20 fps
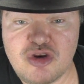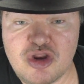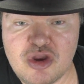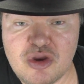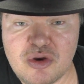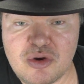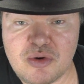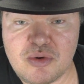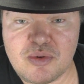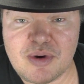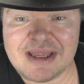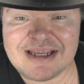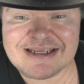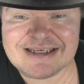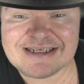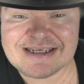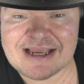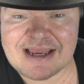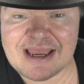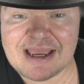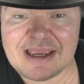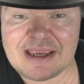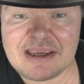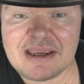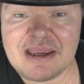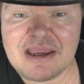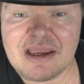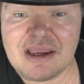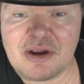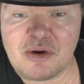do and say
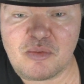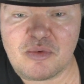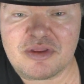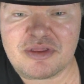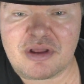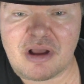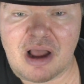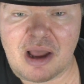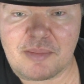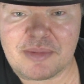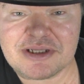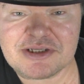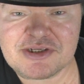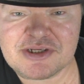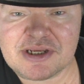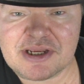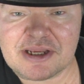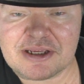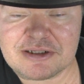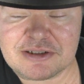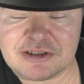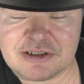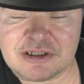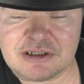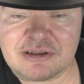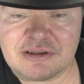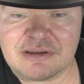with common sense.